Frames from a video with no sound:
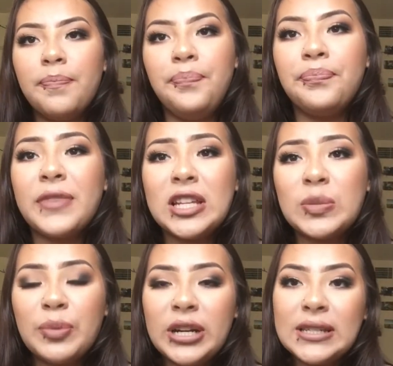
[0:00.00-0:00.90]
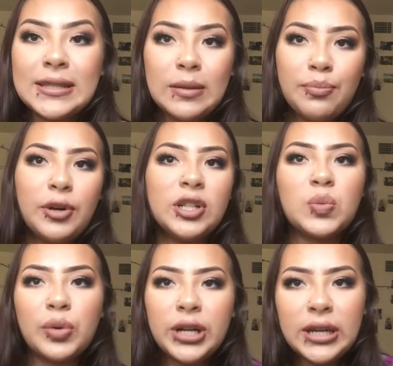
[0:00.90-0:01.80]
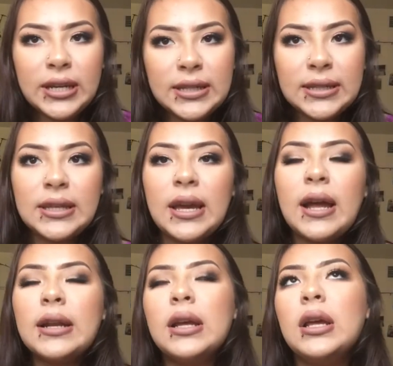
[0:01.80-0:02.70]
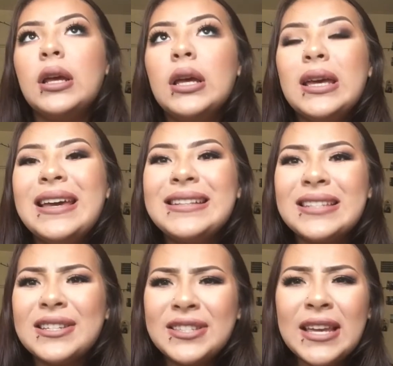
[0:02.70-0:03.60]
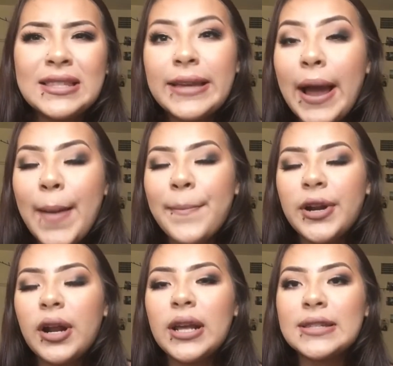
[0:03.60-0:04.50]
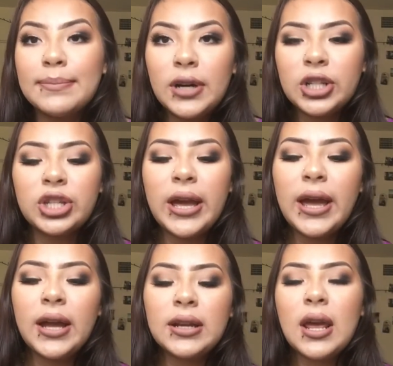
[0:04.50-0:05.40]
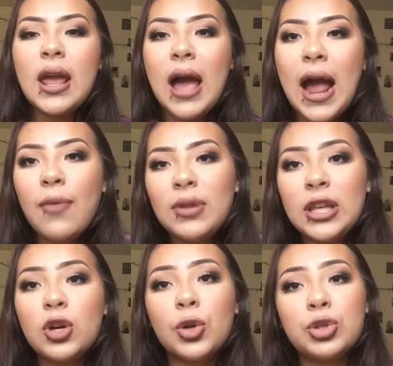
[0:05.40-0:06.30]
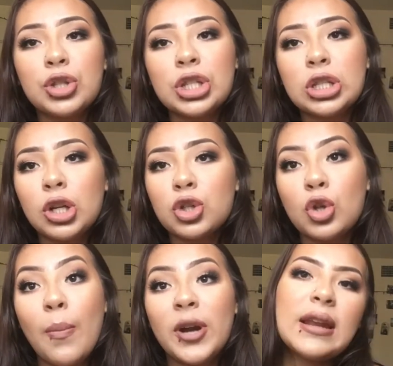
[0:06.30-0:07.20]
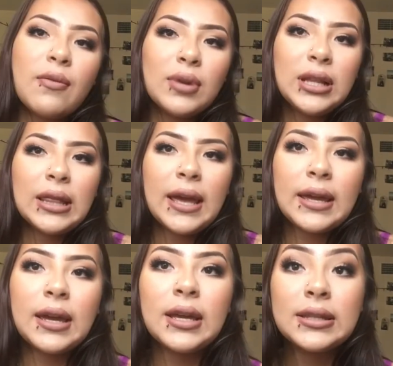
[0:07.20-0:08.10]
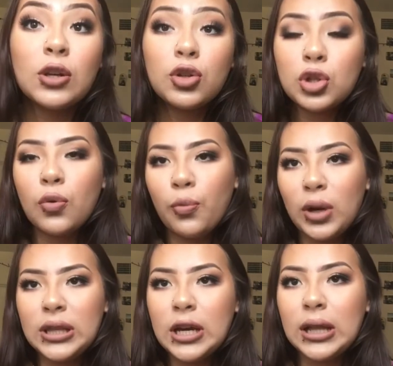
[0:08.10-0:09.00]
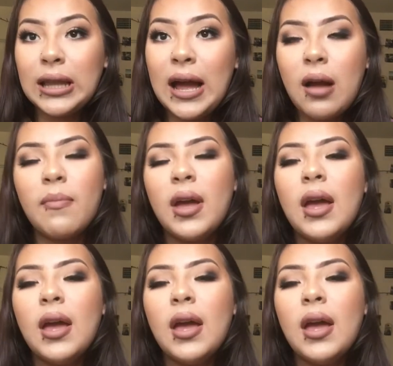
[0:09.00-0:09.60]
it's pretty simple and it's pretty easy, and it does take time but not as much, and I really go to this look so much. I really like it. It's also really glam.